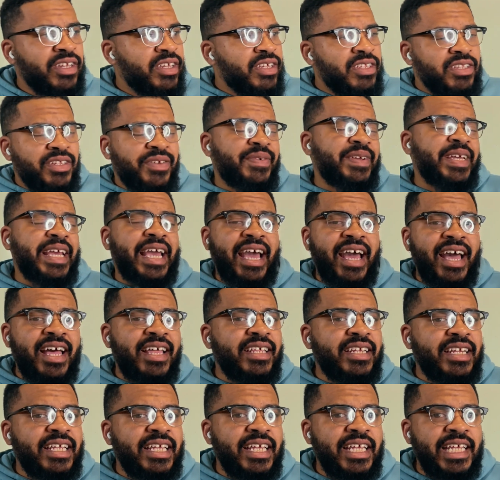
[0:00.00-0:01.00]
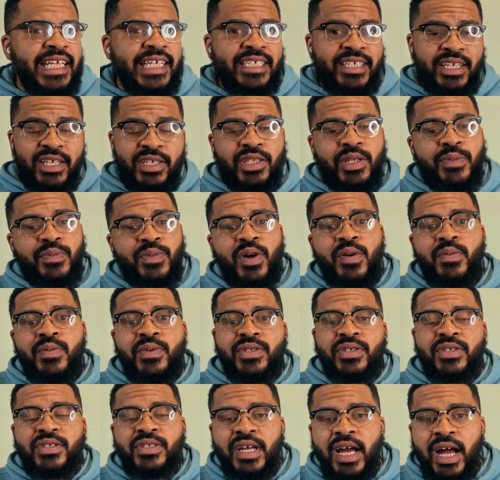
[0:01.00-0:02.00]
The reality is the
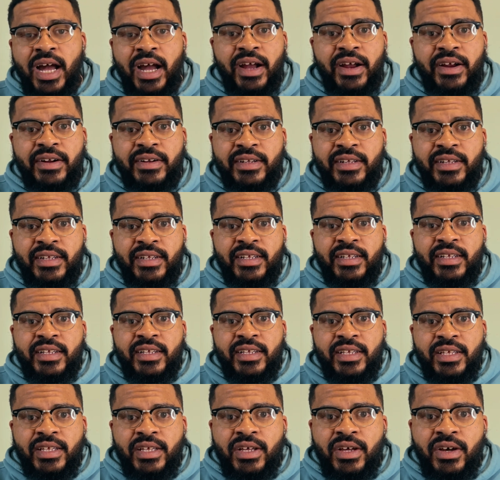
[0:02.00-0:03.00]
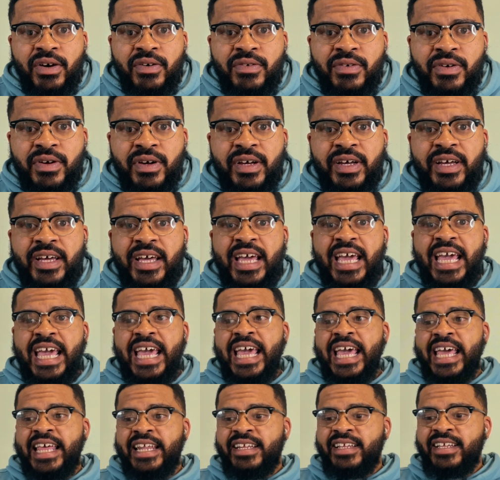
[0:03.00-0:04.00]
boomers are tired, you know,
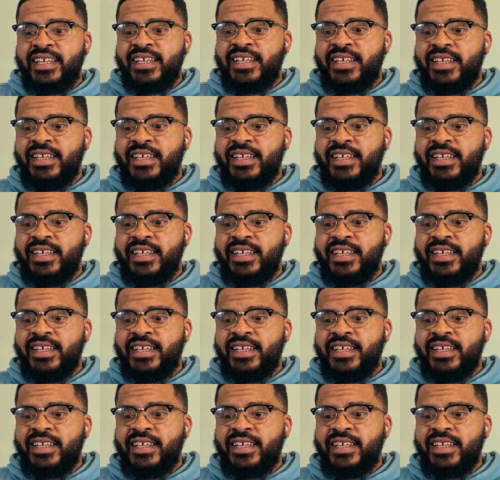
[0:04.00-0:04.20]
and